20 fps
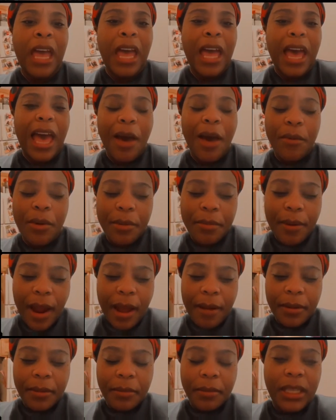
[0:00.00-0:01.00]
I would
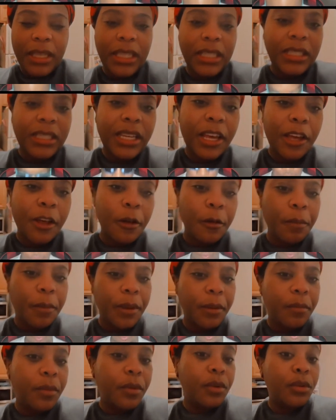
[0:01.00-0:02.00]
probably tell
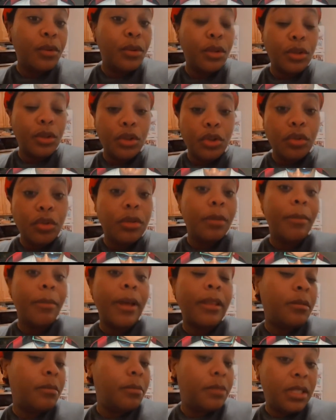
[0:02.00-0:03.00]
people the truth about
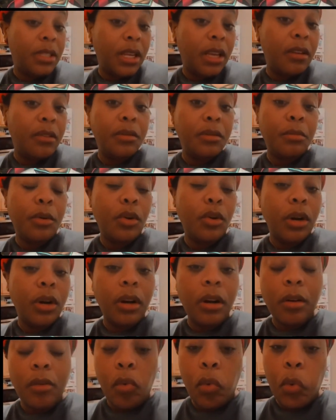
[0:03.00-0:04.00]
themselves more.
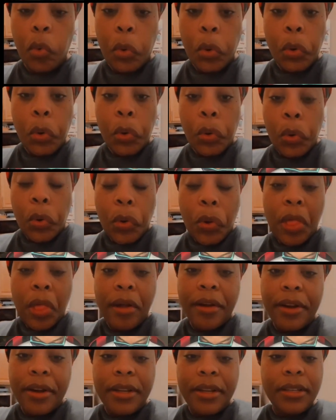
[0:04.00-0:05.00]

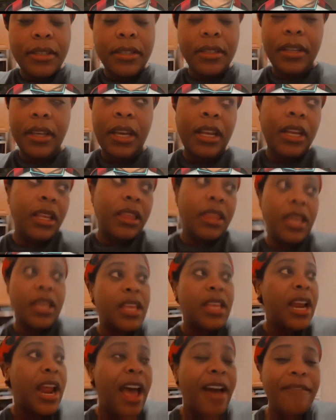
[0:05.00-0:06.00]
Because anything
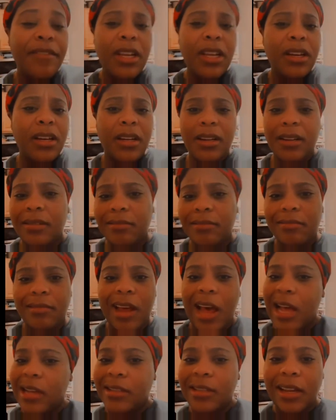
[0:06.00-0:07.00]
that I've done,
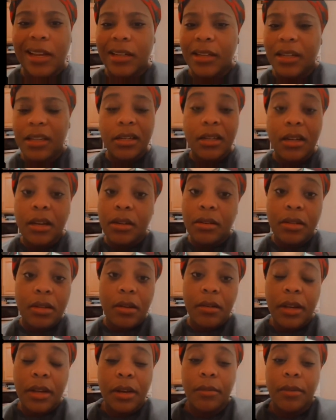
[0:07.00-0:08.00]
I stand 10 toes
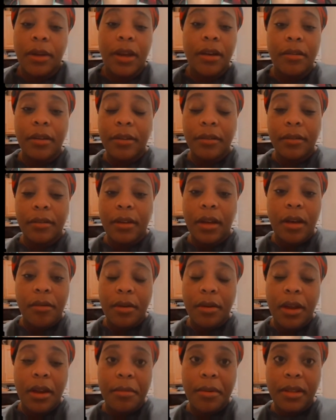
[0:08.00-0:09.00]
on anyway. I don't
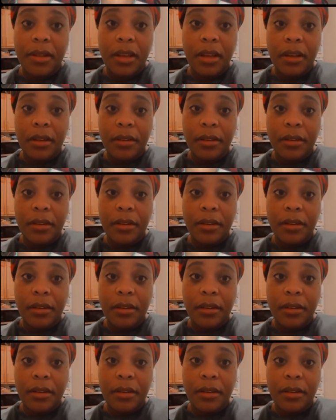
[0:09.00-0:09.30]
care about that.